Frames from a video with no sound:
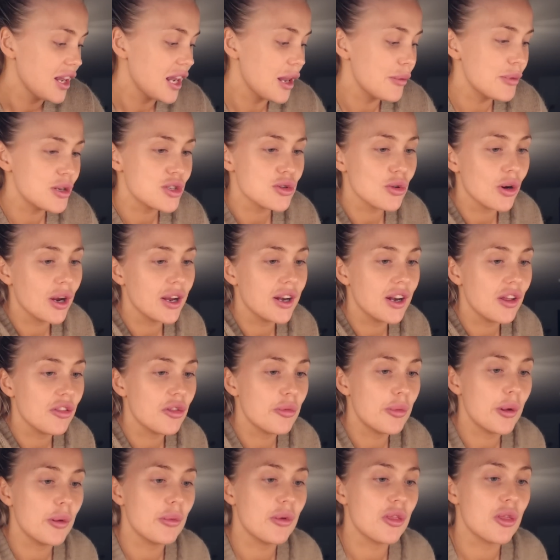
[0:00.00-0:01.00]
Let me try another
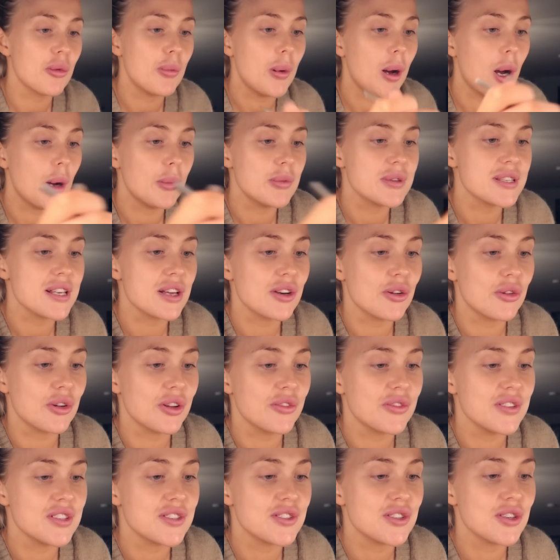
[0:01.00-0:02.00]
bit with the parmesan on.
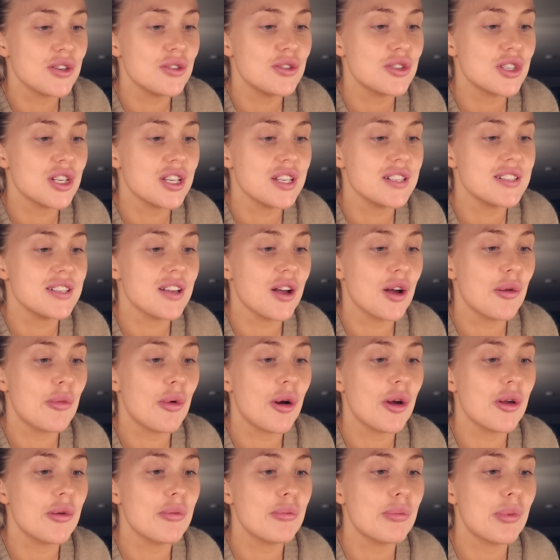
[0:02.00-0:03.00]
If it's too cheesy, I
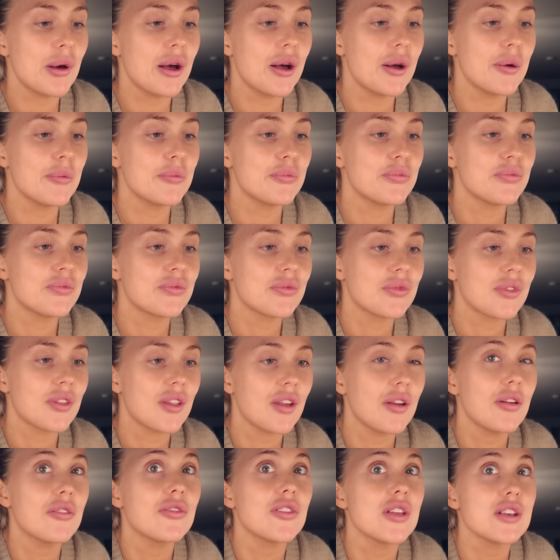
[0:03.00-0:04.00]
won't, but
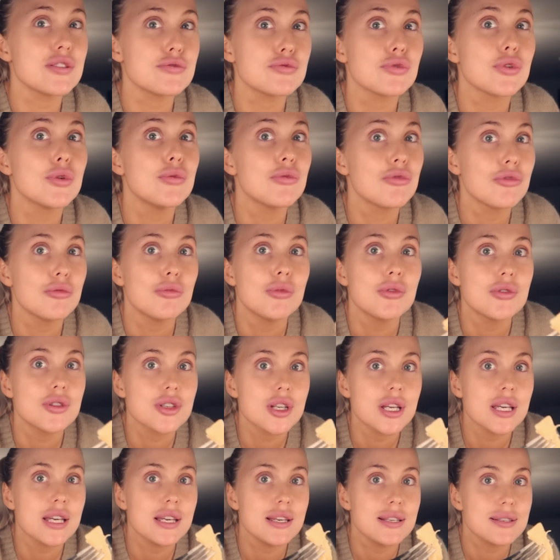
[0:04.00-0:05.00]
if there's room for more
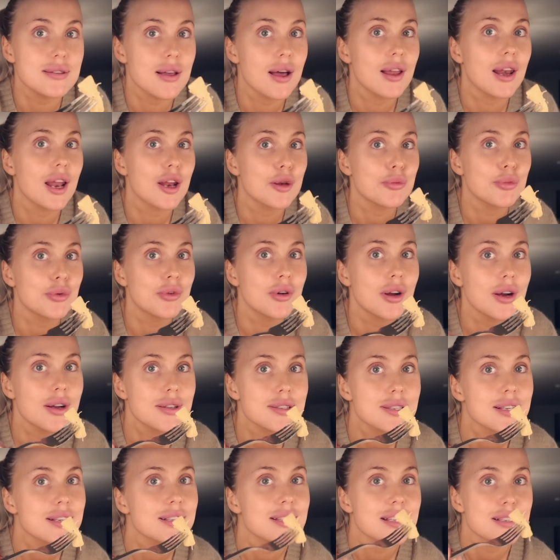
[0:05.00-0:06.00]
cheese, I'll add
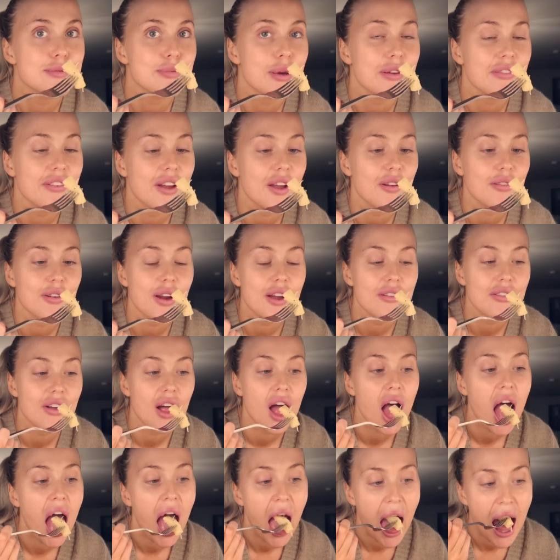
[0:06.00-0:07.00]
burrata because it's my favorite
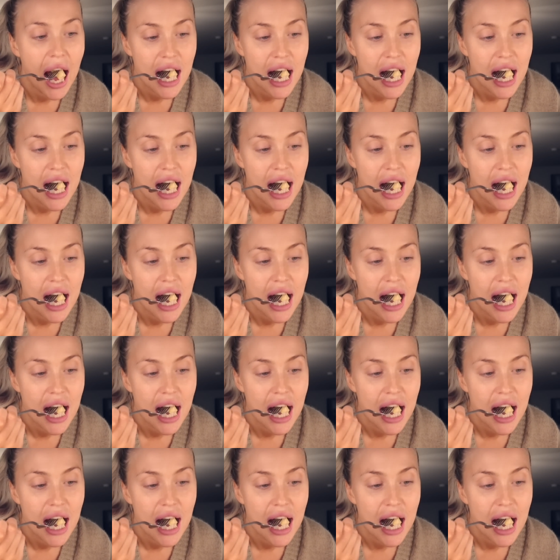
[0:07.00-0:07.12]
ever.